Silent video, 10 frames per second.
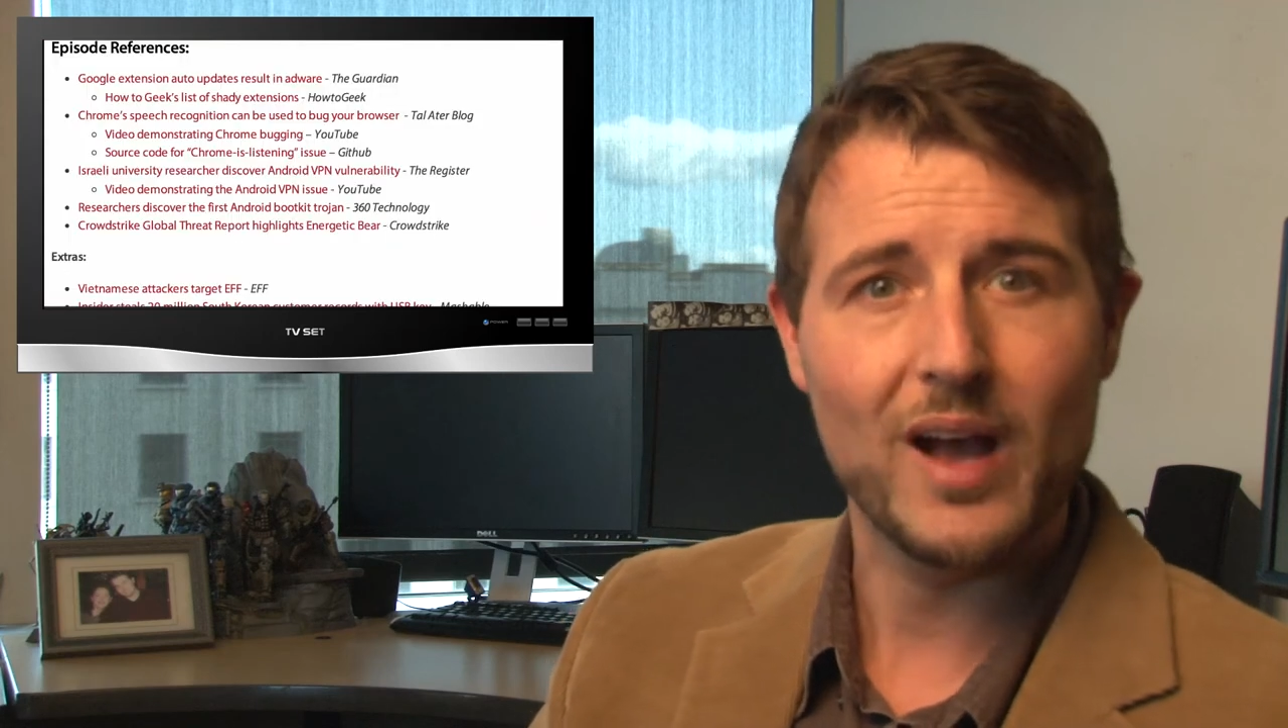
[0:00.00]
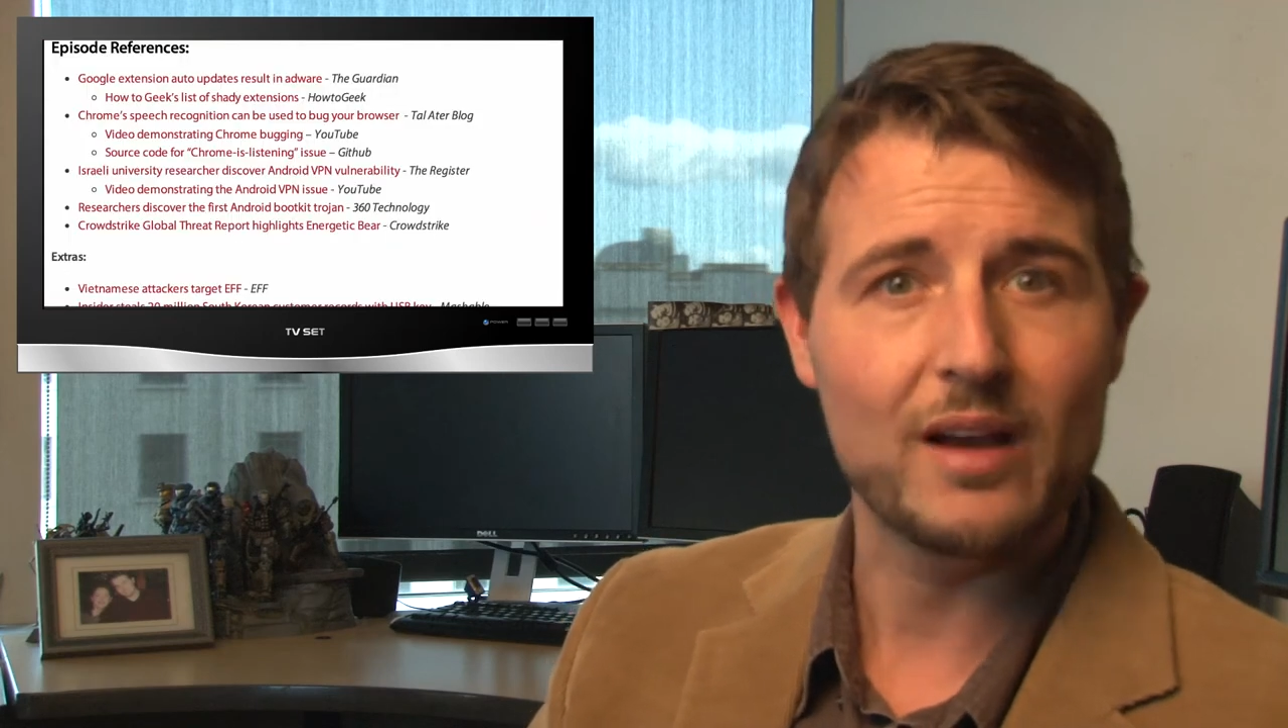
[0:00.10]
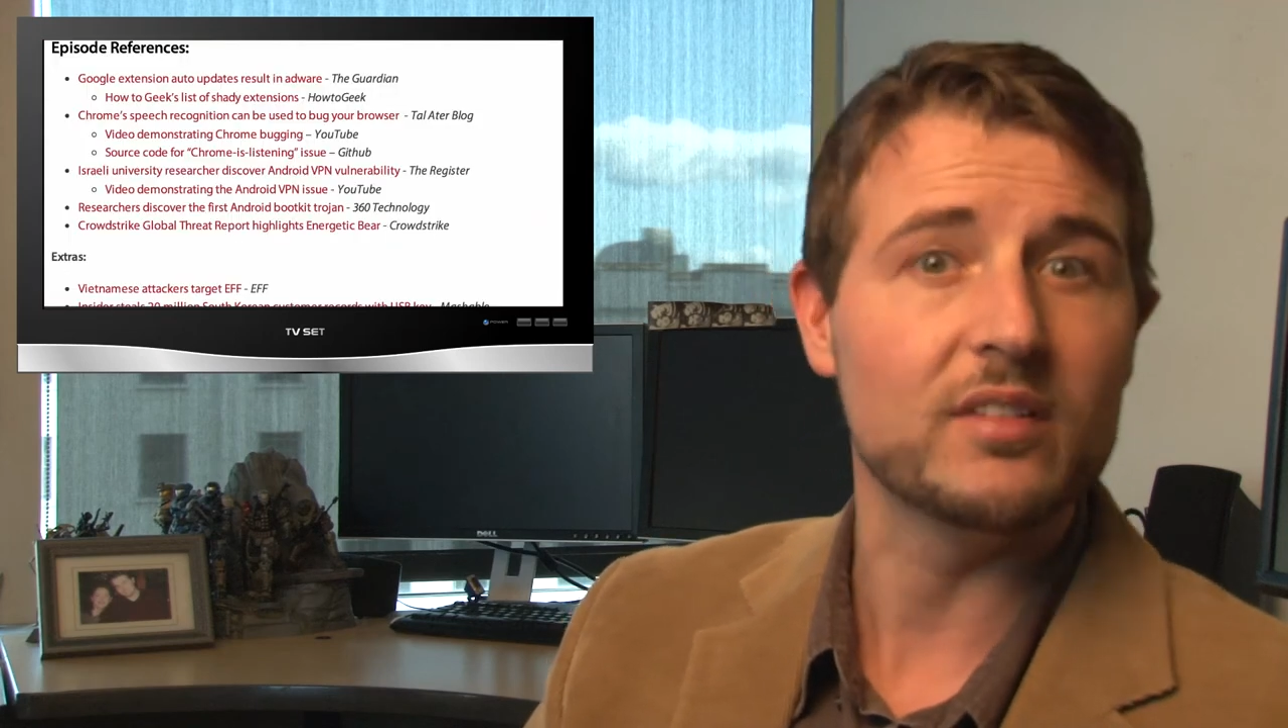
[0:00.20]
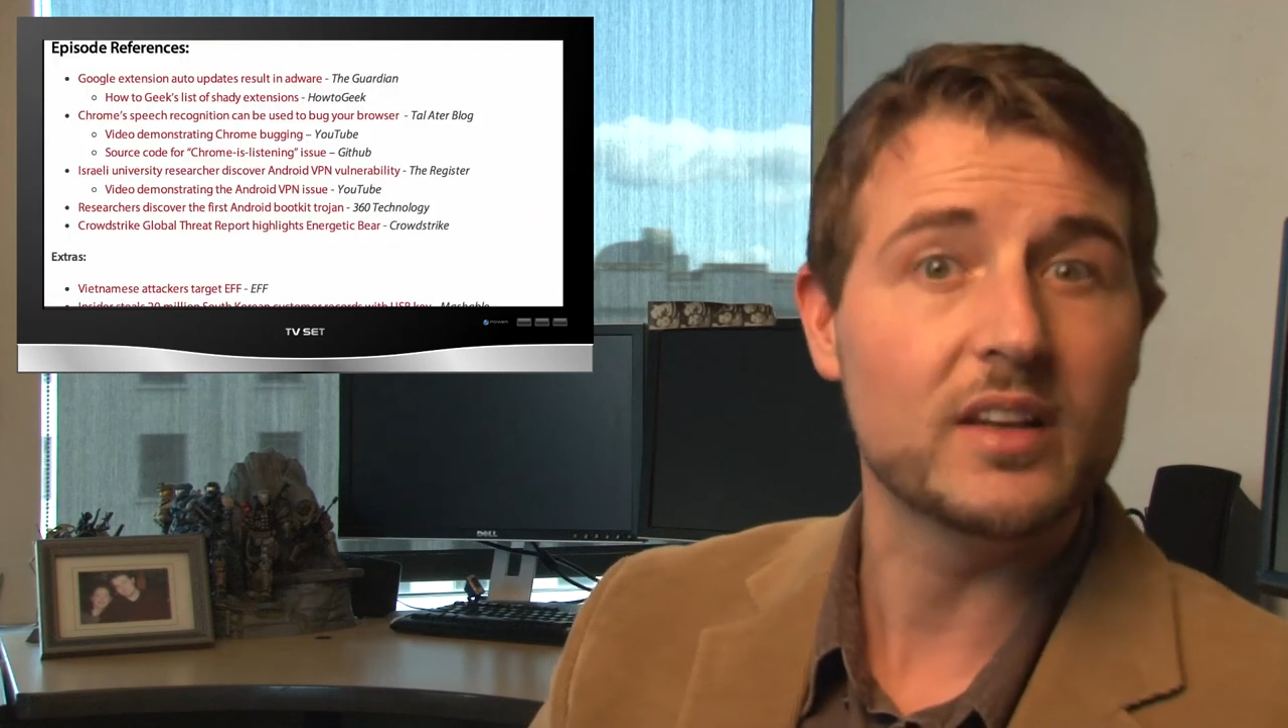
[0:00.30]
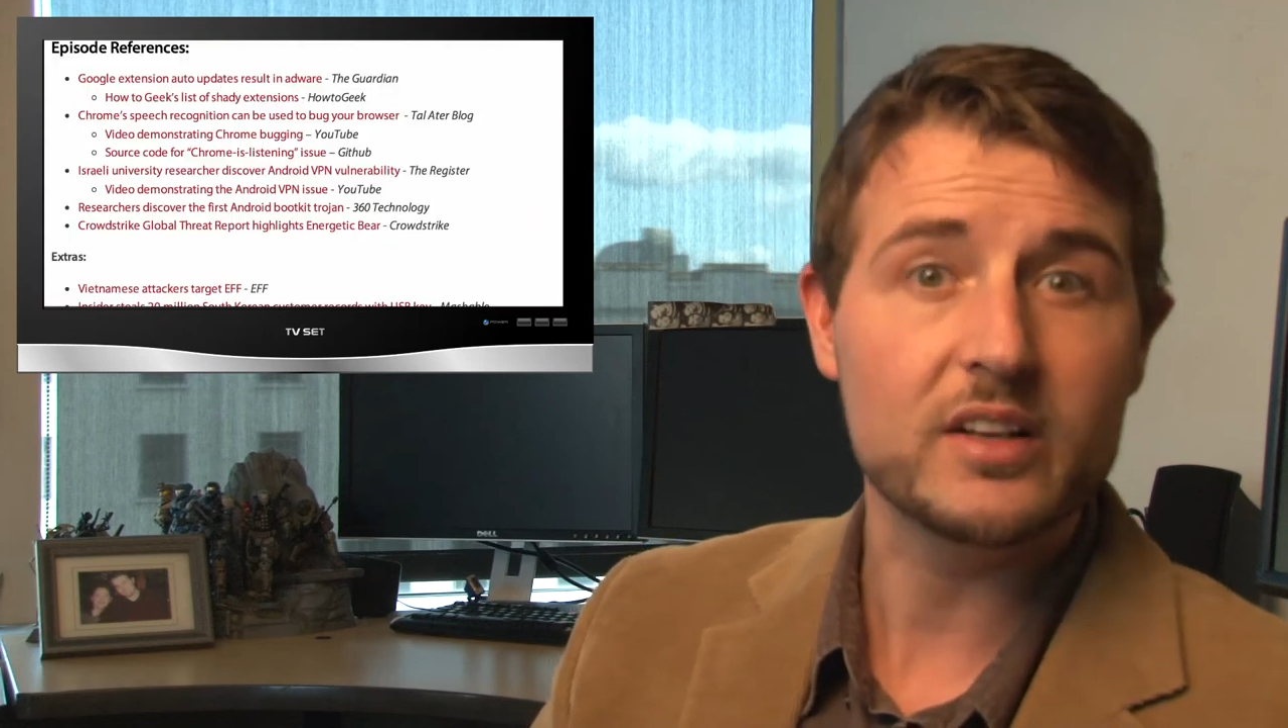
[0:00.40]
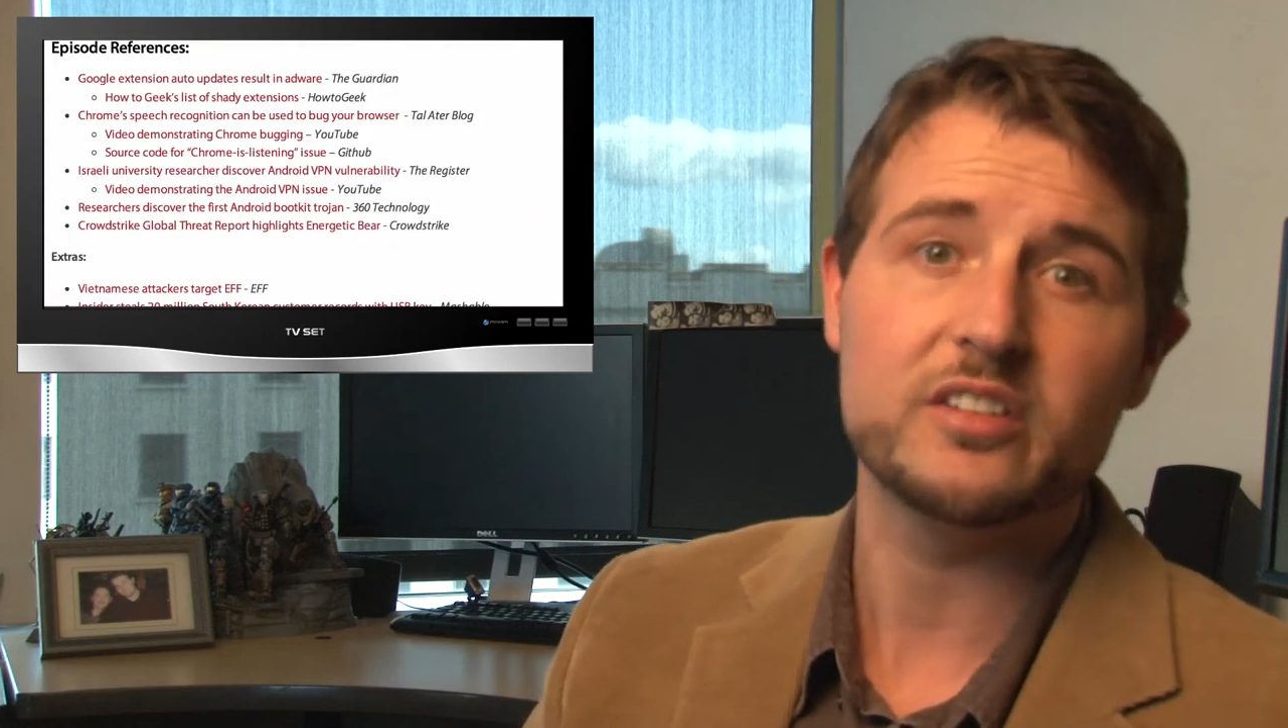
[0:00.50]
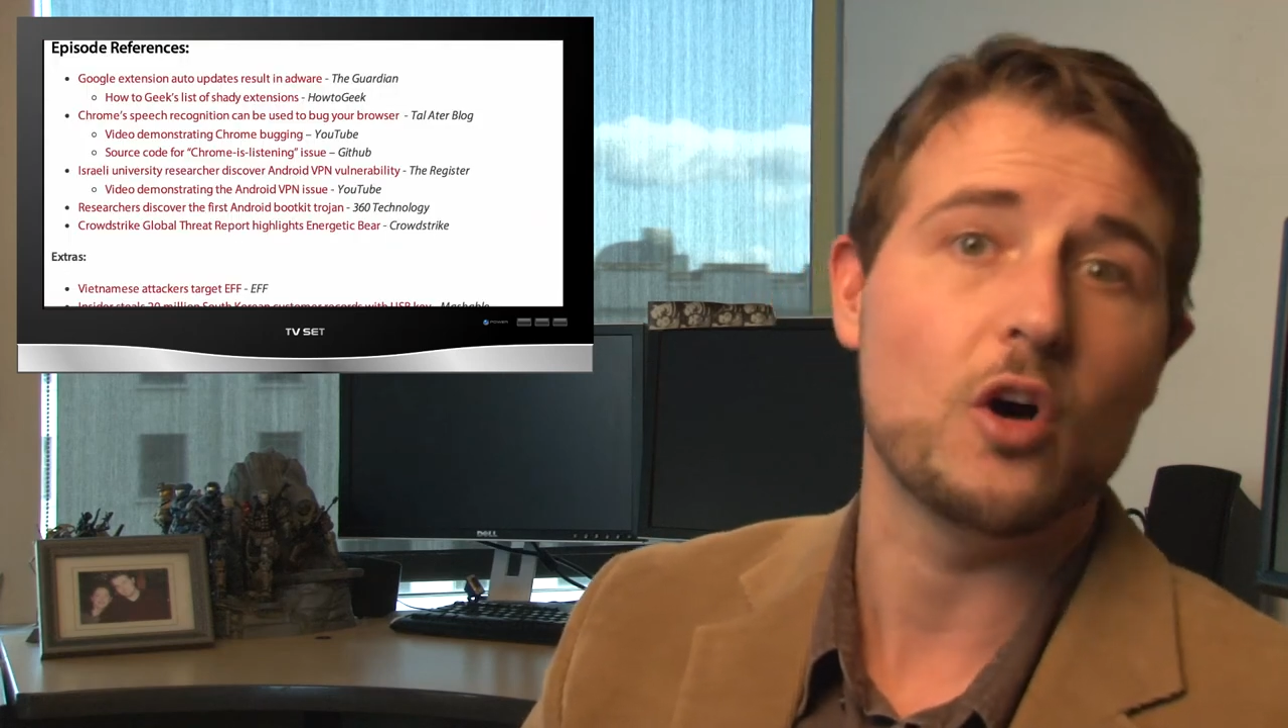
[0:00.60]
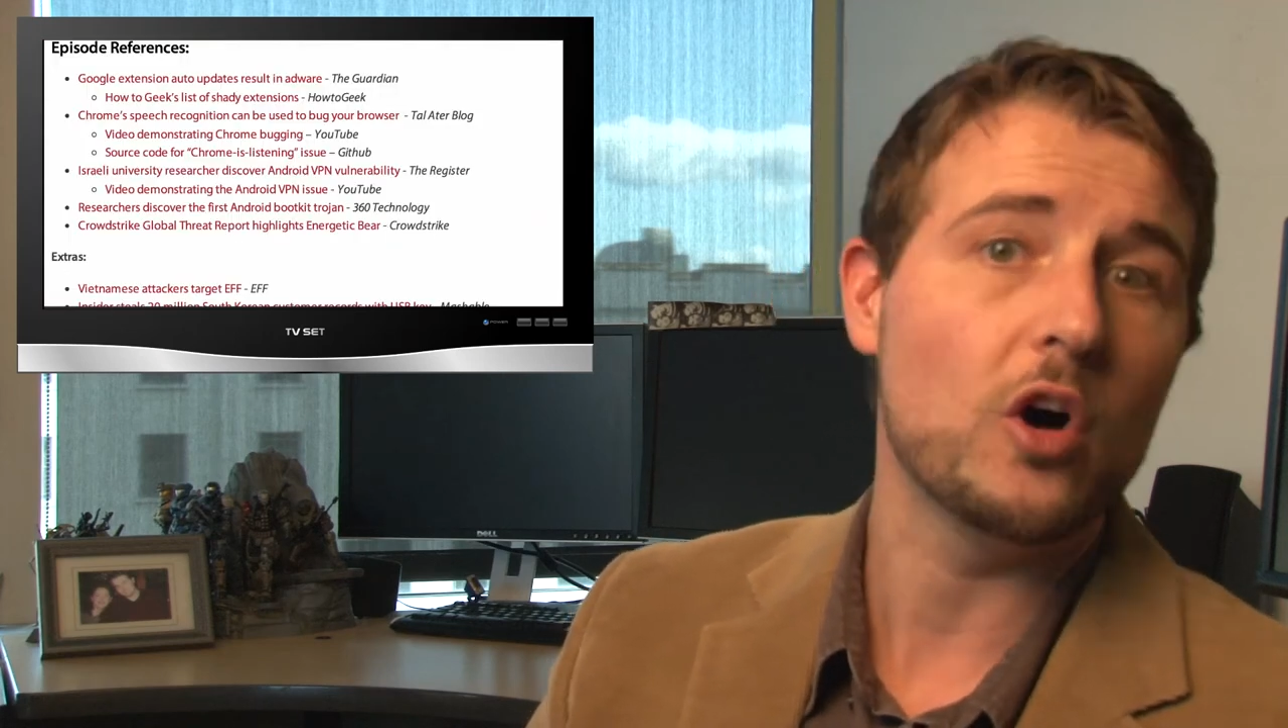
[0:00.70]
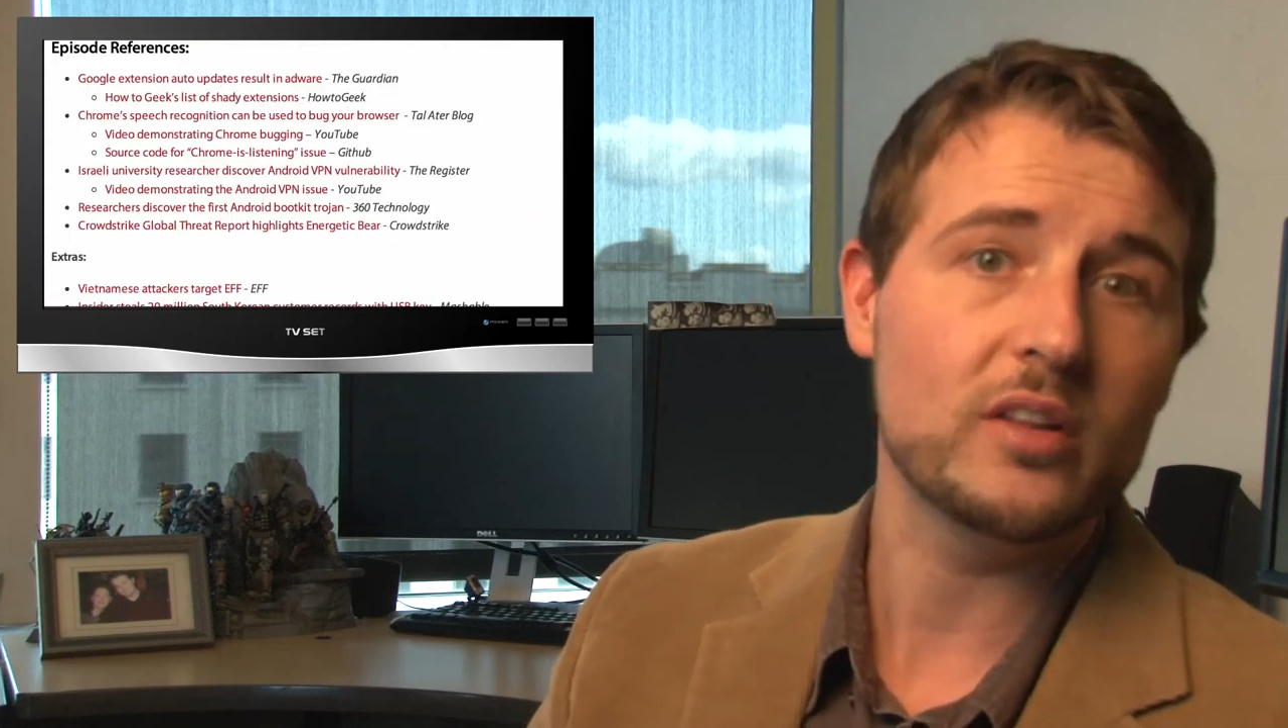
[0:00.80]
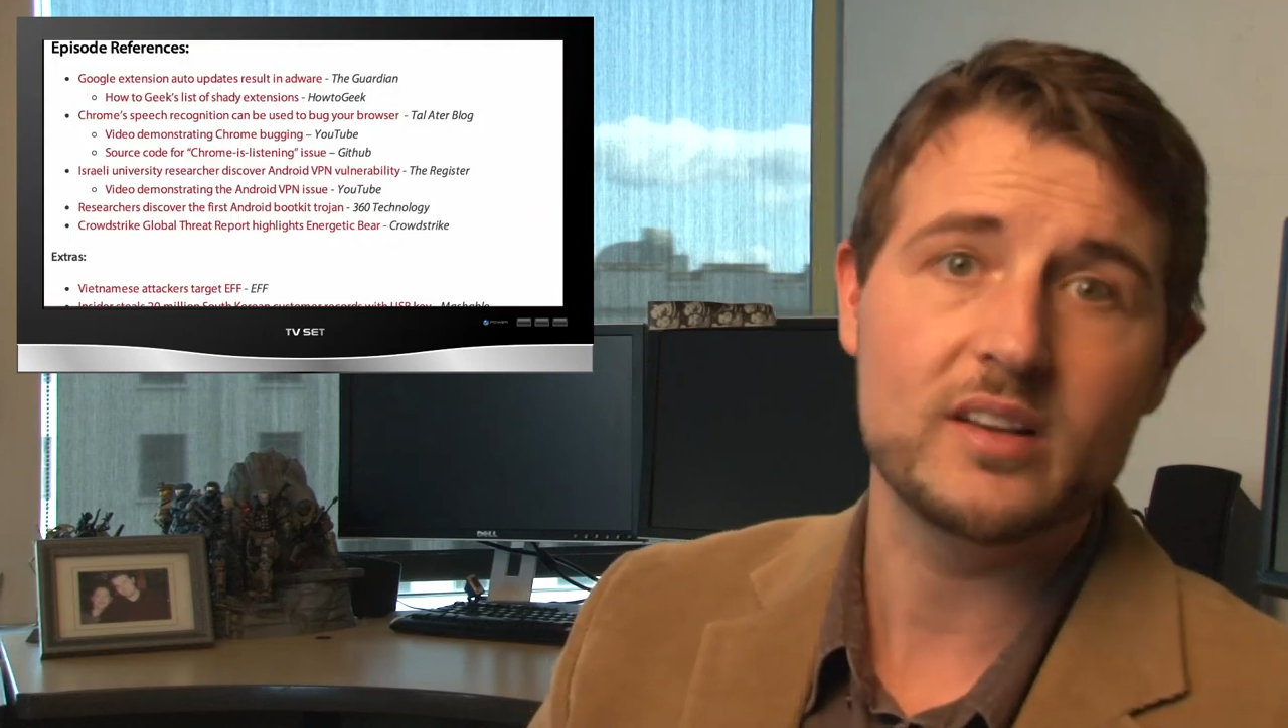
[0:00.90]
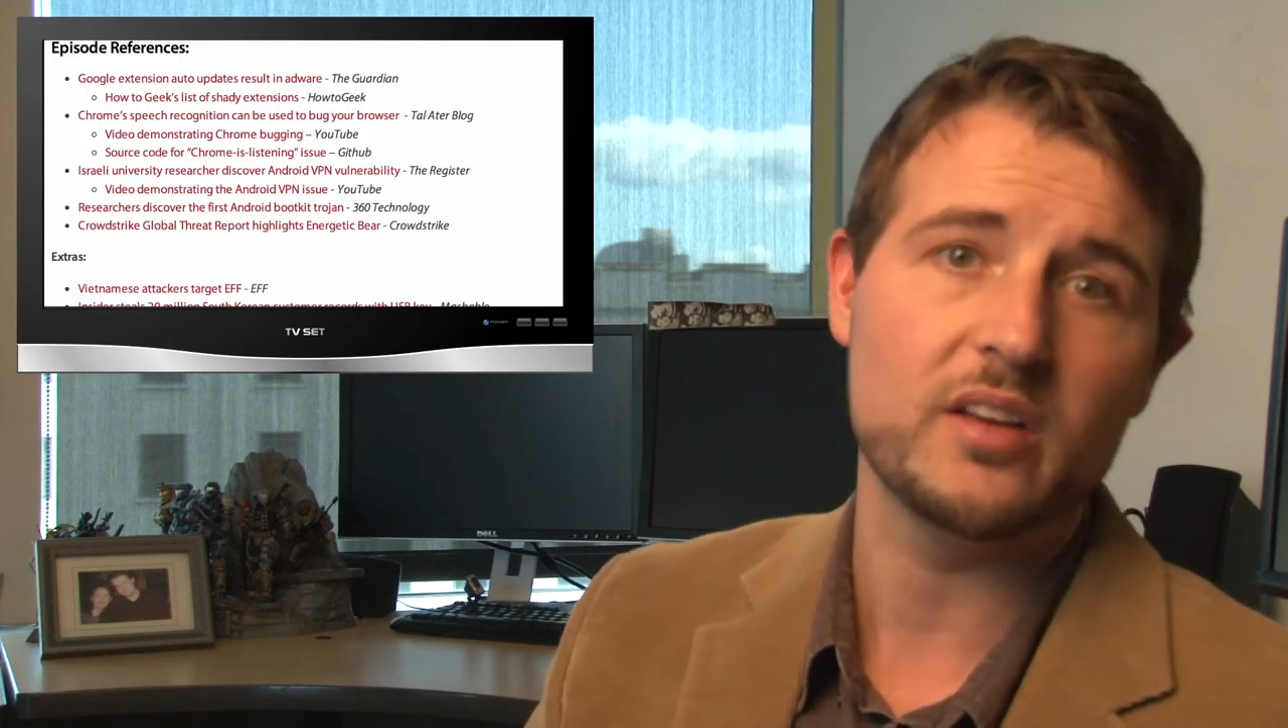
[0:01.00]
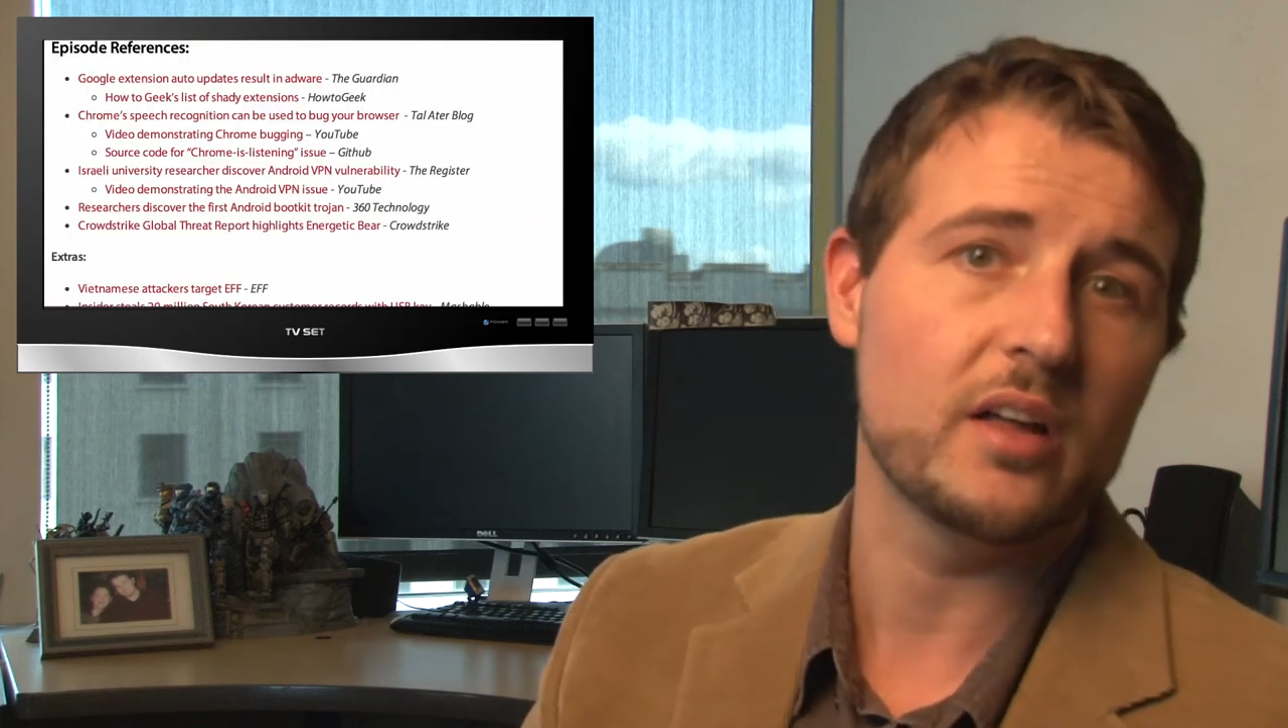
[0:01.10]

have links to all these